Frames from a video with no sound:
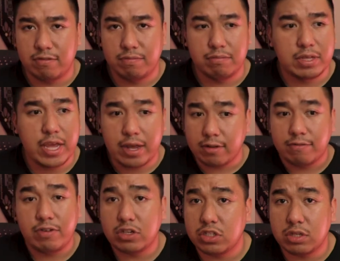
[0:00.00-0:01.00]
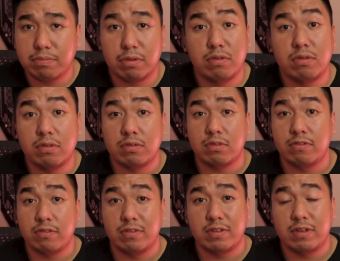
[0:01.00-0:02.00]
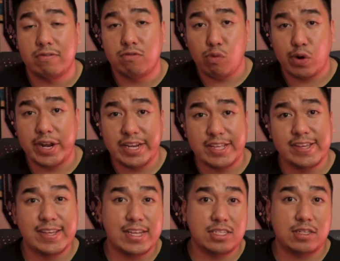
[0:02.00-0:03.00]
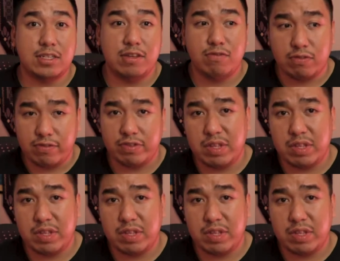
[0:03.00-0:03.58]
But yeah, very simple. four hundred eighty gig S S D for fifty